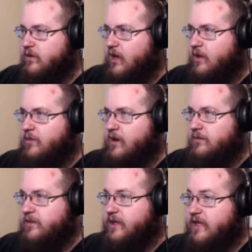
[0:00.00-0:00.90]
I
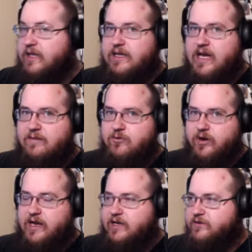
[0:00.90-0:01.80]
probably need a lot more
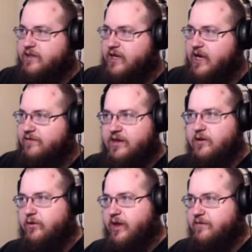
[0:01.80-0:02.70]
candles than I have. I think
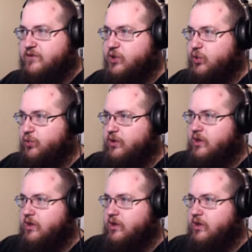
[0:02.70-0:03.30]
I only have 2.